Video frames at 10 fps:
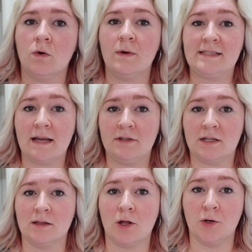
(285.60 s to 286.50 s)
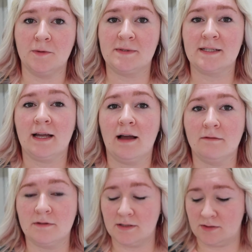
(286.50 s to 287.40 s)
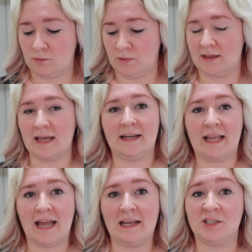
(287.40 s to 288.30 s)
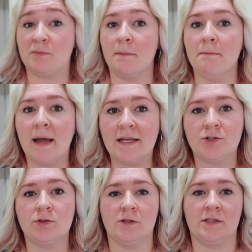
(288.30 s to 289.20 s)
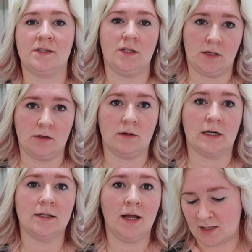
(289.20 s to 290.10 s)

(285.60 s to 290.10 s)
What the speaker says: Always have your globes covered with that cage, but make sure it's secure,